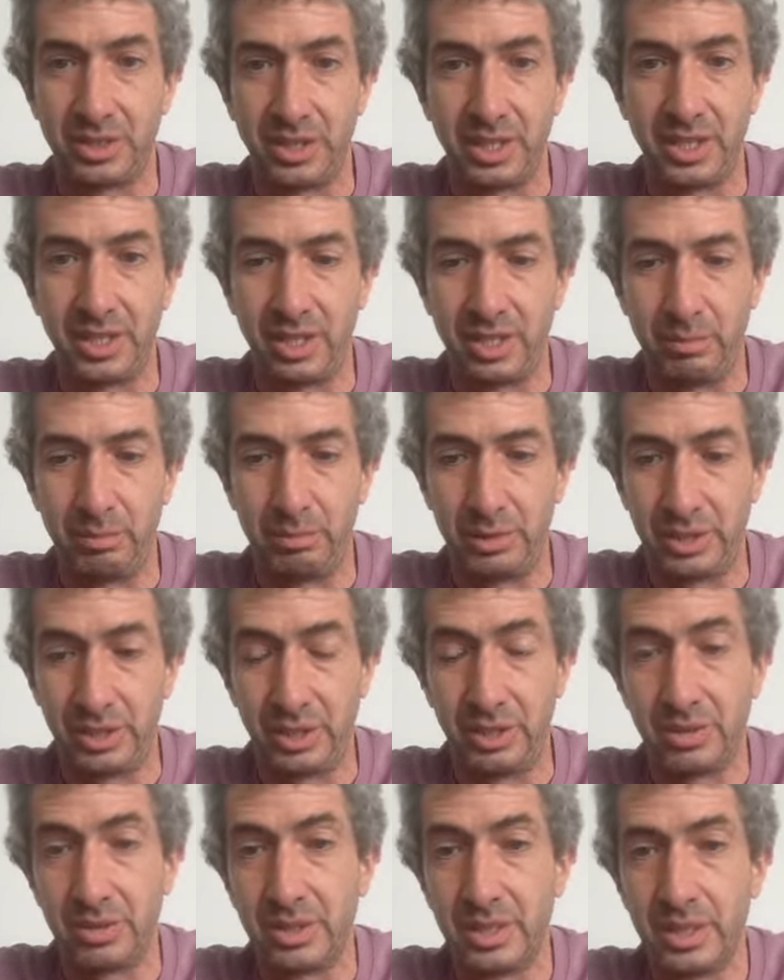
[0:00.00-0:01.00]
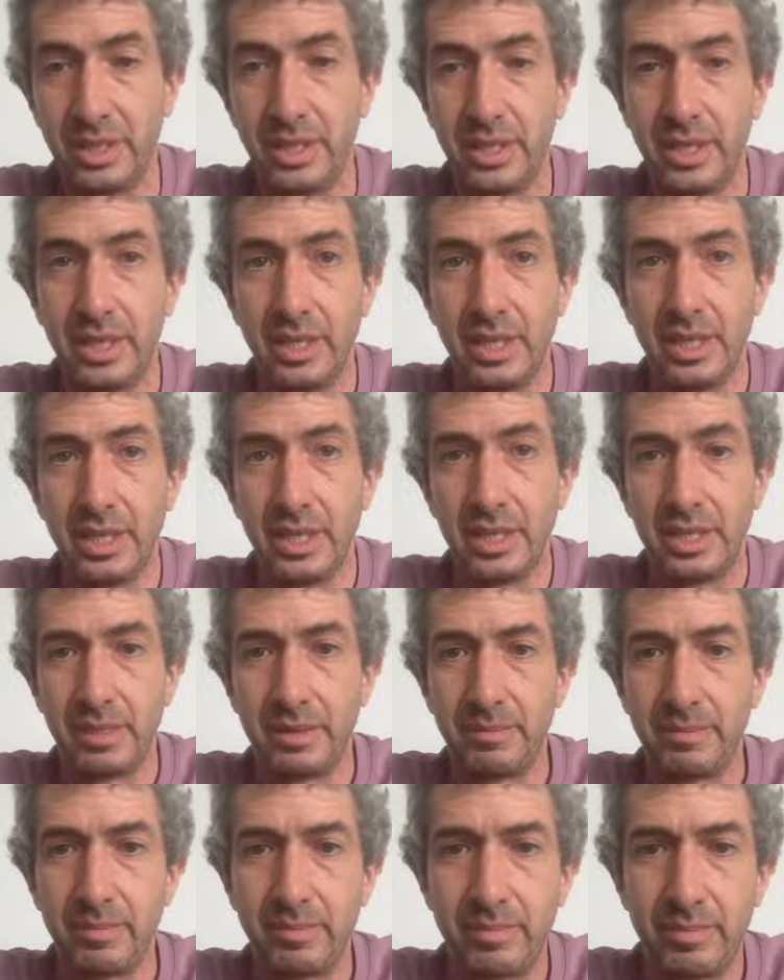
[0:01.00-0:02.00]
GitHub below
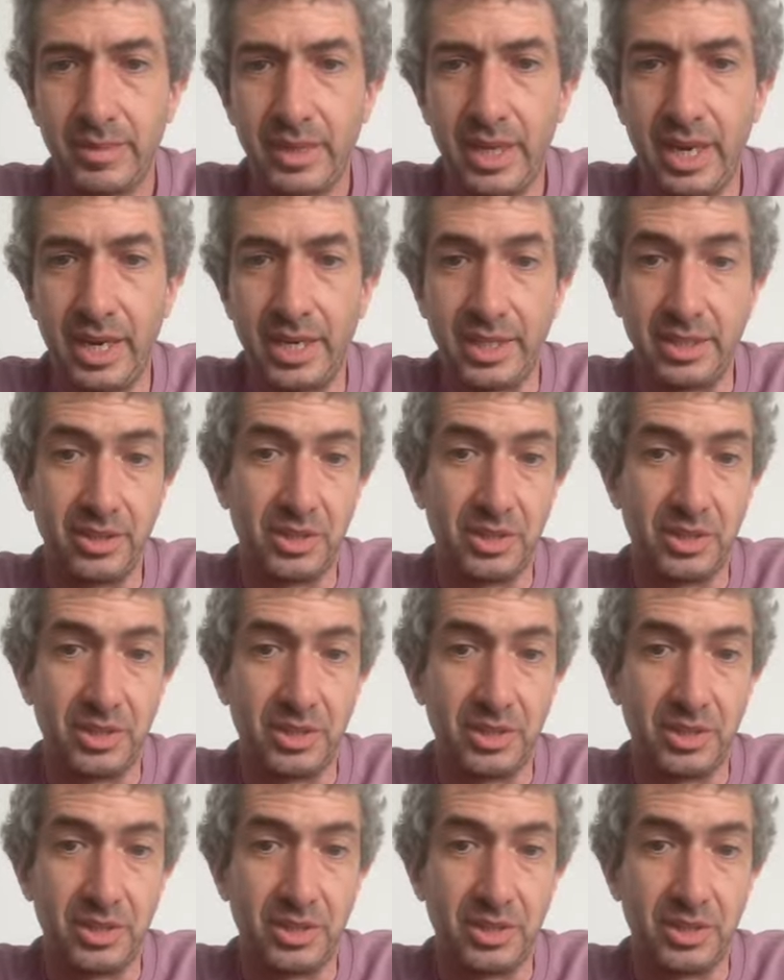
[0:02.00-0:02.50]
in